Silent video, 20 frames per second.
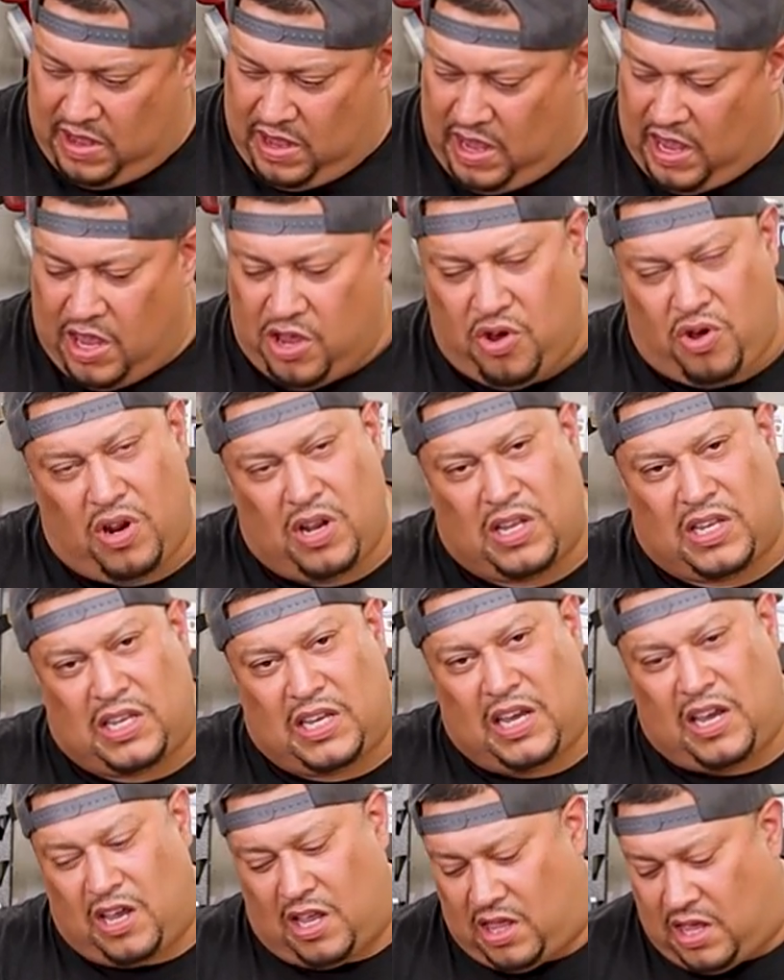and you're gonna
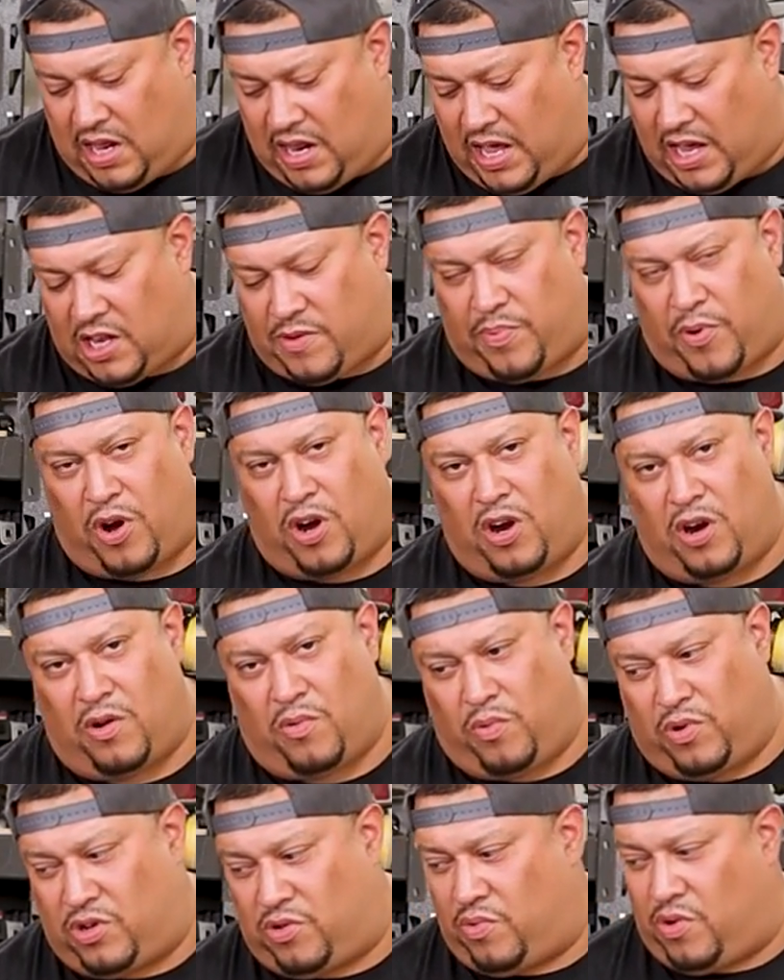see in the next burner,
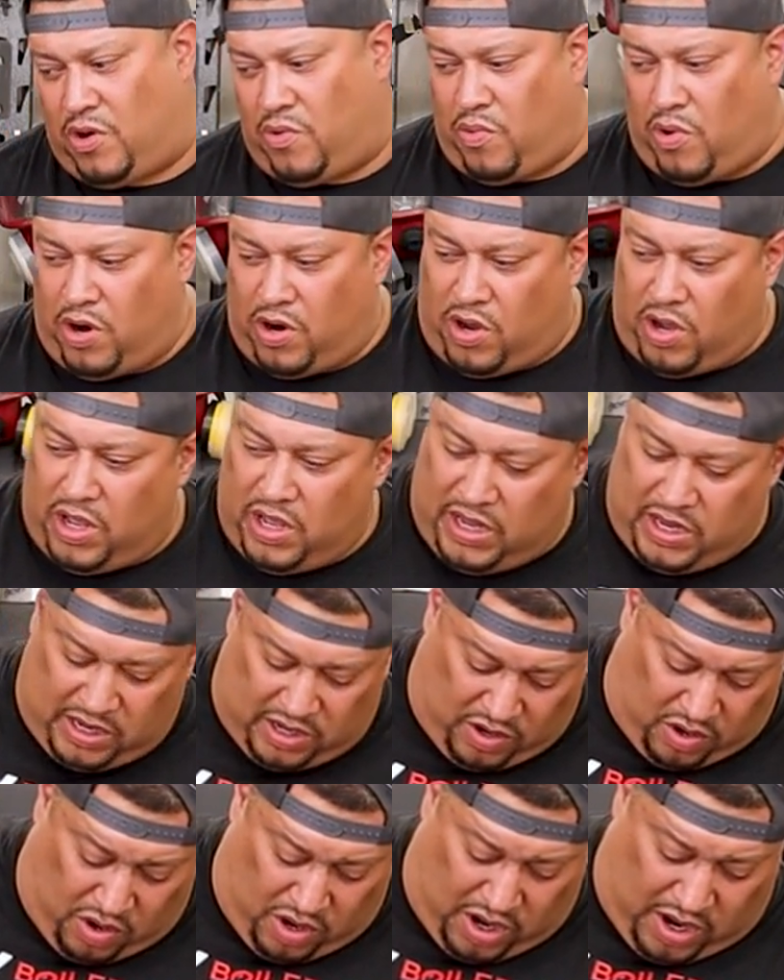which we're gonna work is
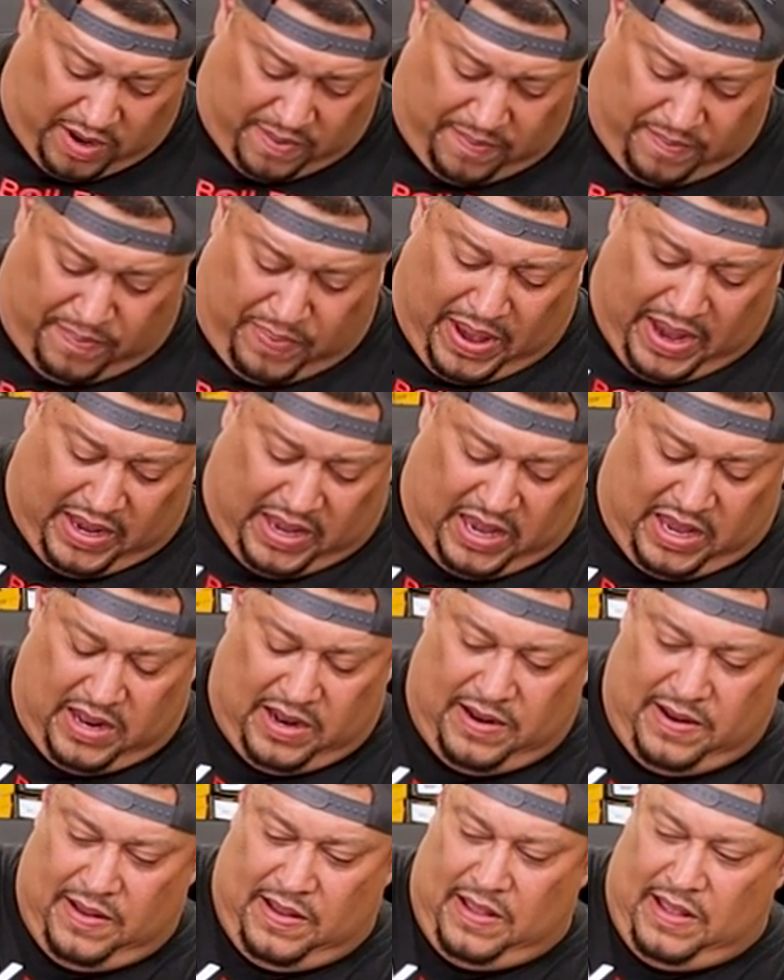on a Beckett.
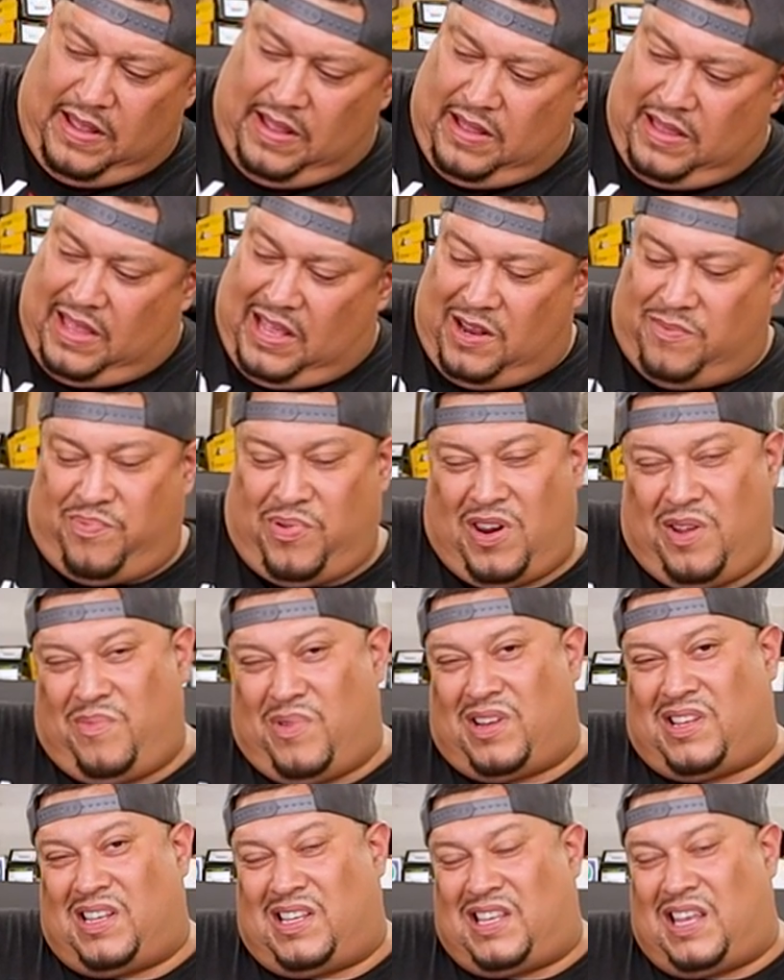That's pretty
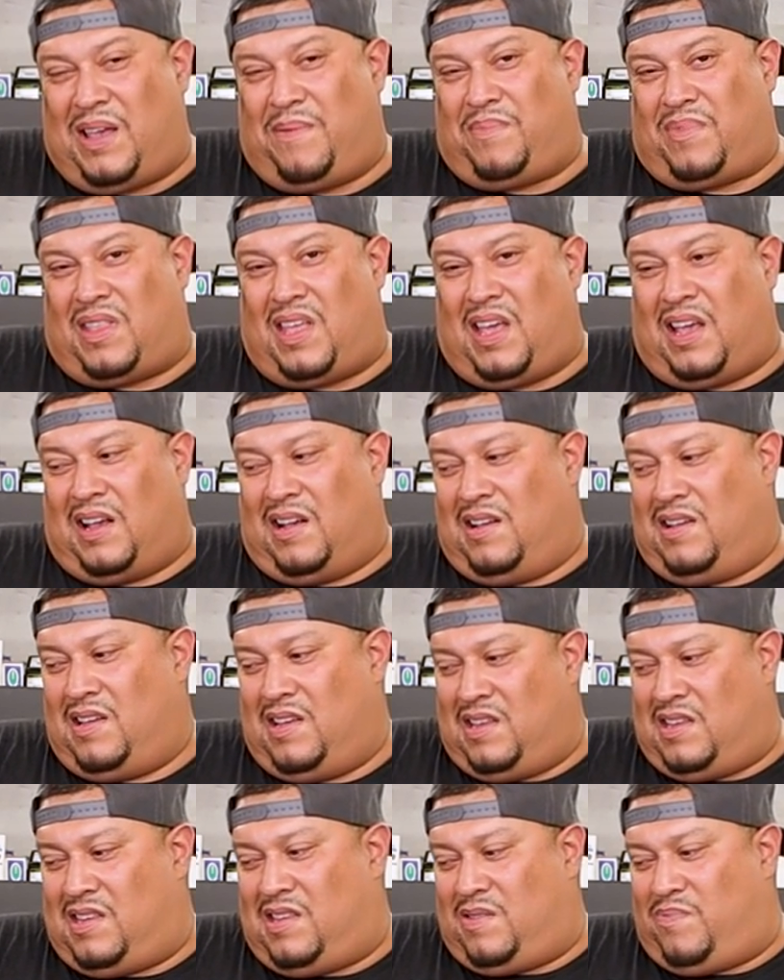much the same thing.
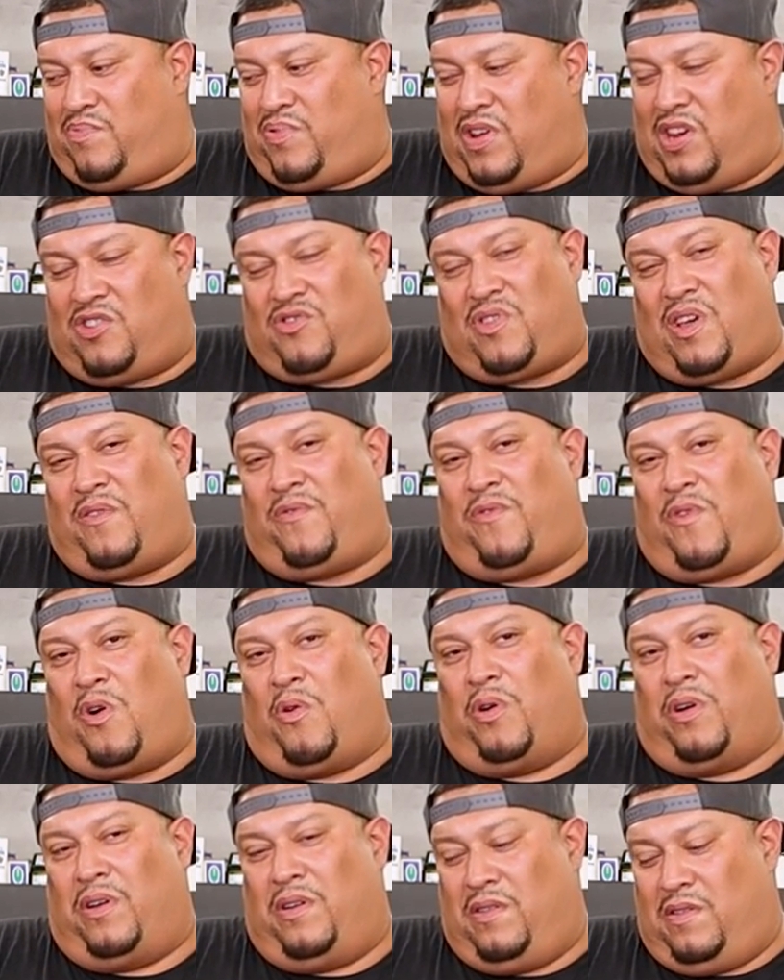It's pretty
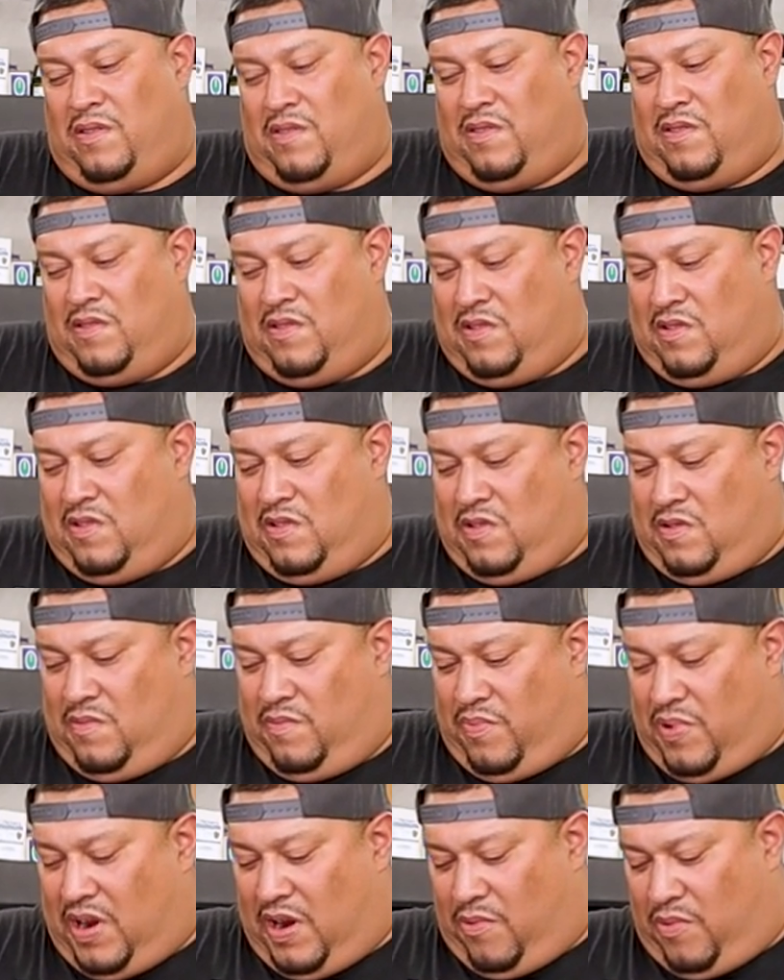straightforward,
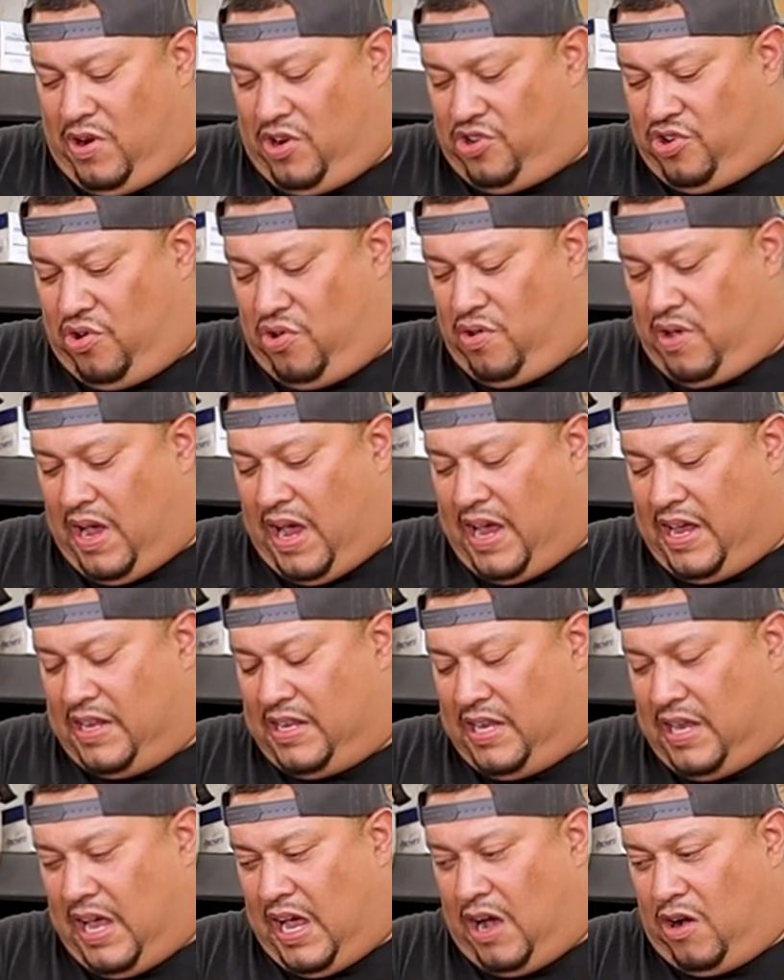but I want to show you
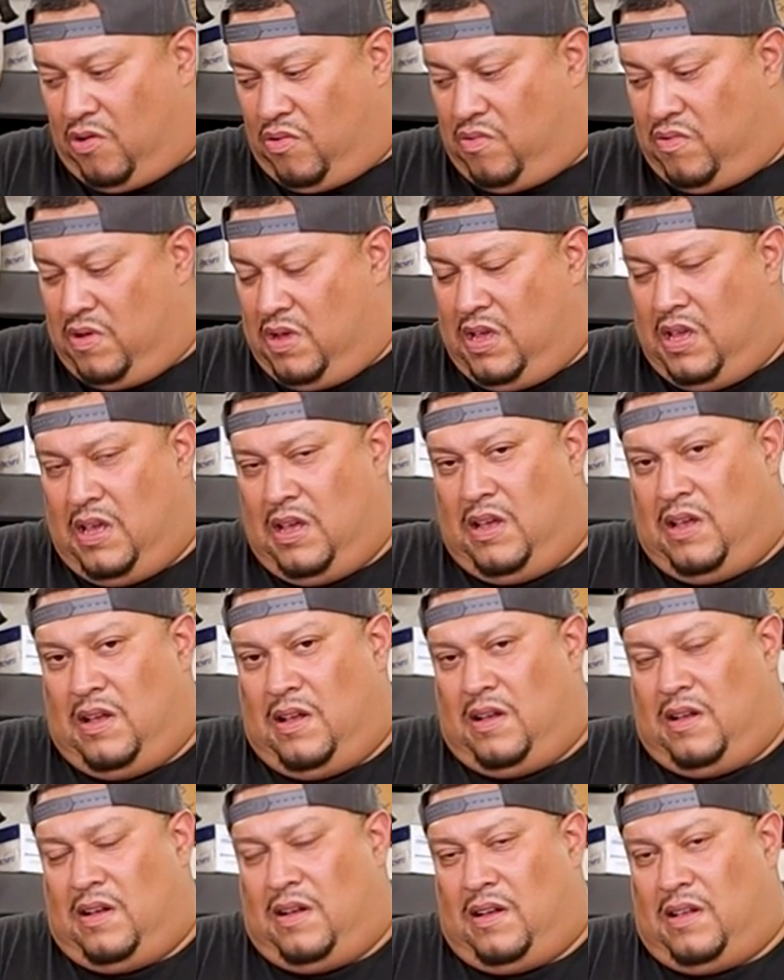guys how
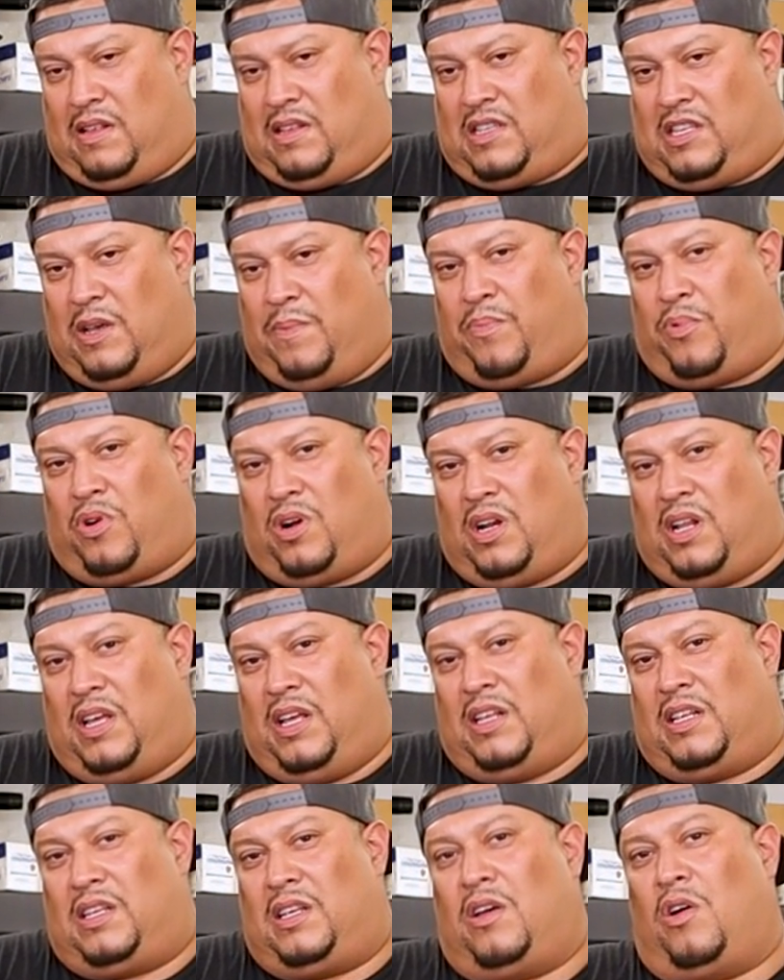simple it
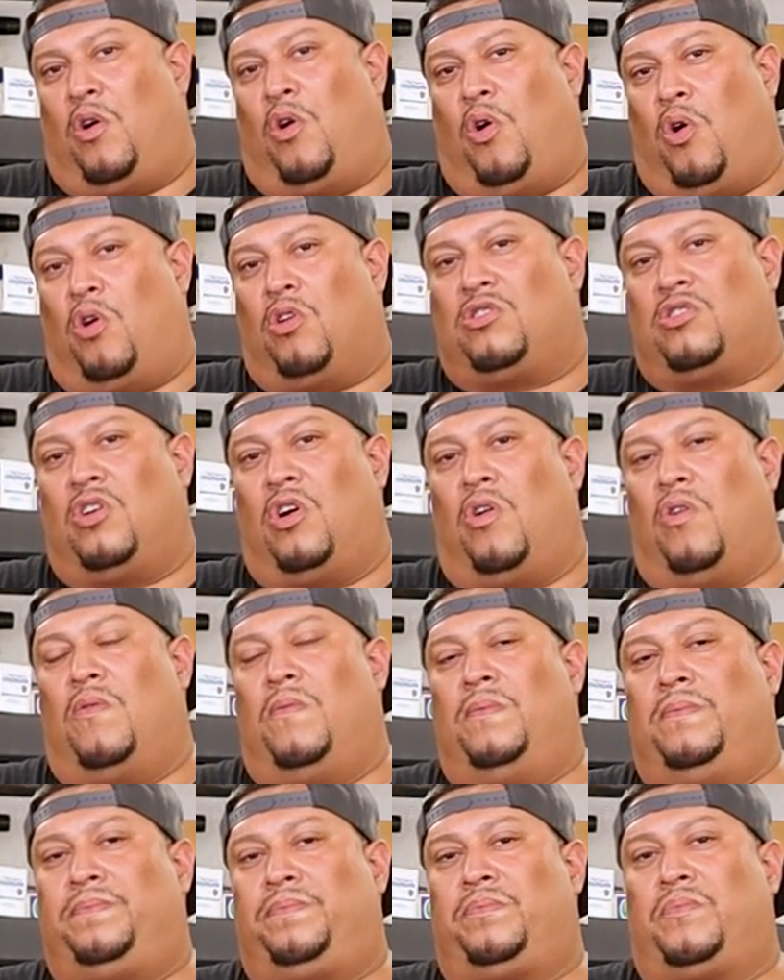is. Also,
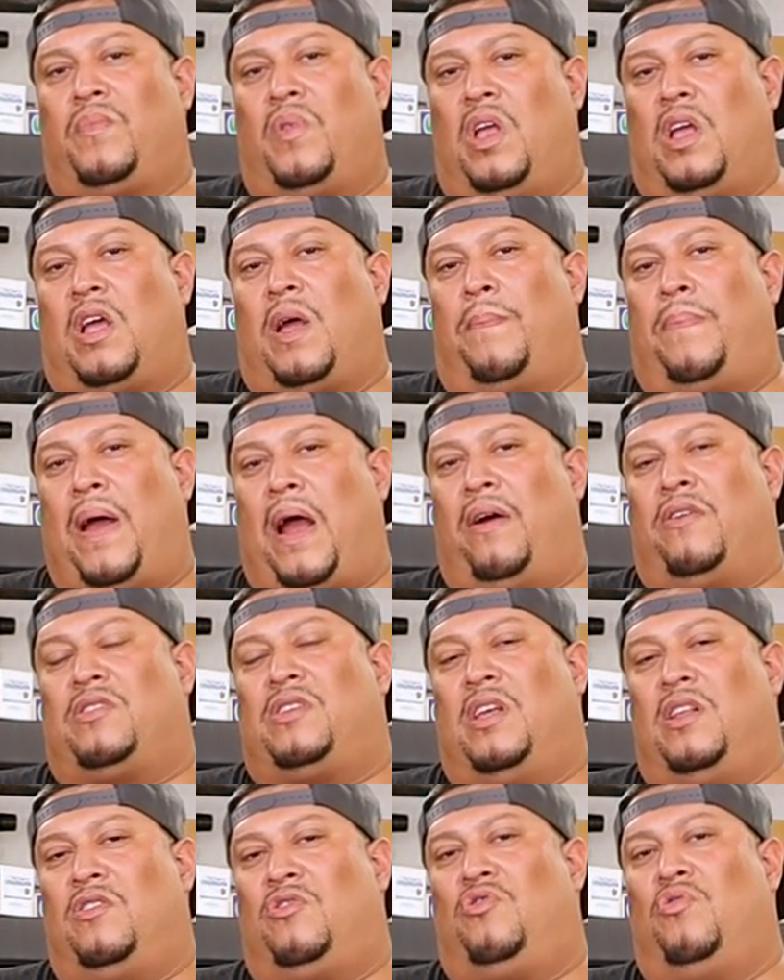in
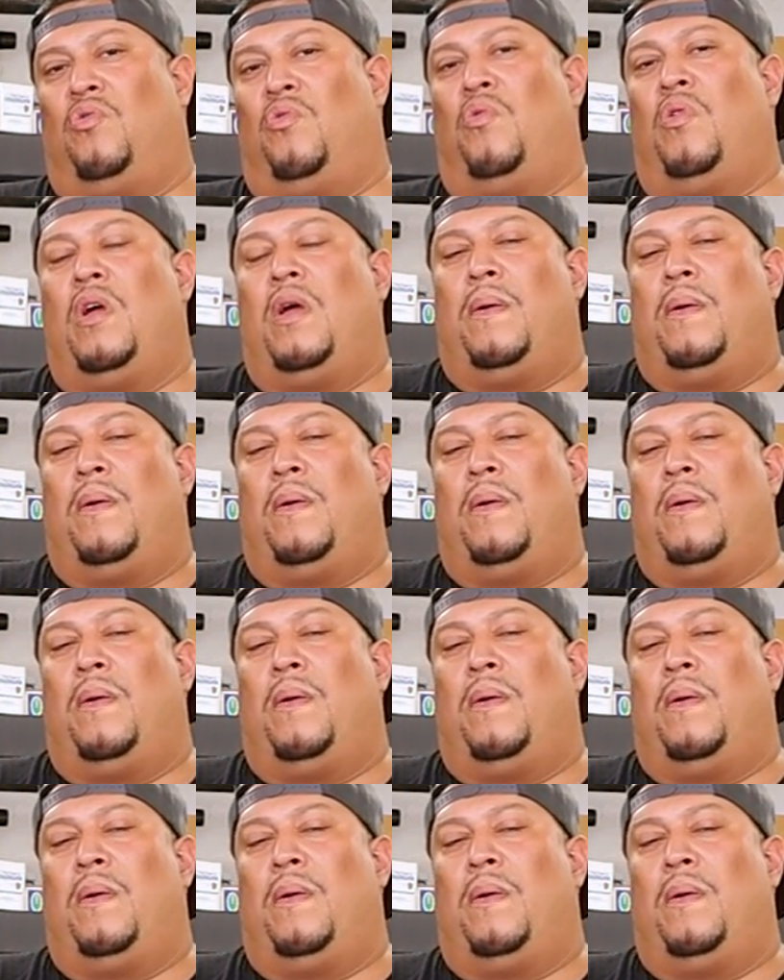comparison to